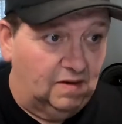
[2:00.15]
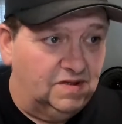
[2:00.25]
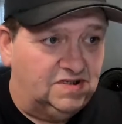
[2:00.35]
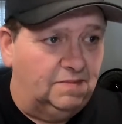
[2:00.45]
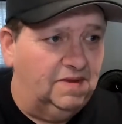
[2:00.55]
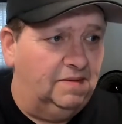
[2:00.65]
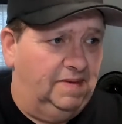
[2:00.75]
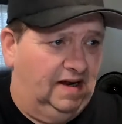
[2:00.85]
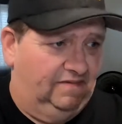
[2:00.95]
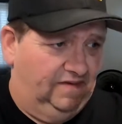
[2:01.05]
But some of the
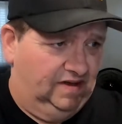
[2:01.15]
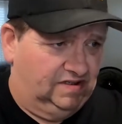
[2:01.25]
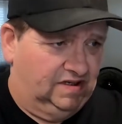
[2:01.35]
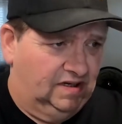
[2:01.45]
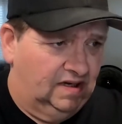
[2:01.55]
benefits,